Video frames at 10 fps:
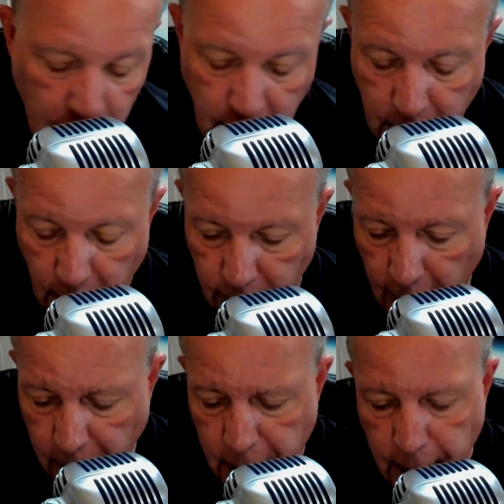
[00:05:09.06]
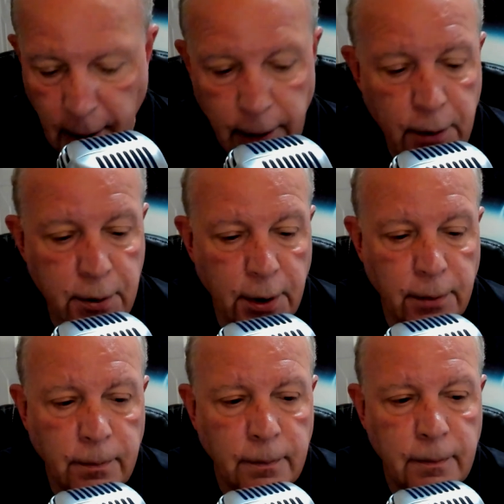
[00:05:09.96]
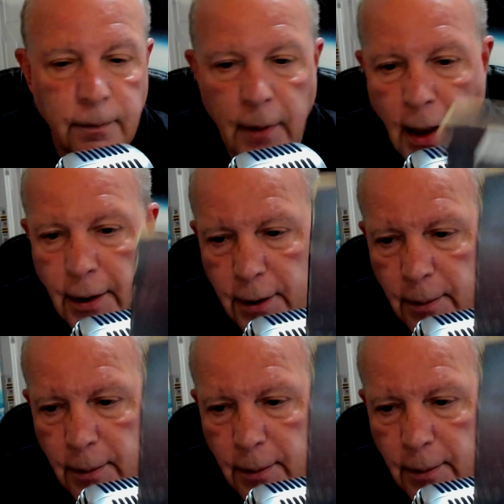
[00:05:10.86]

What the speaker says: So that was Illusion Out of the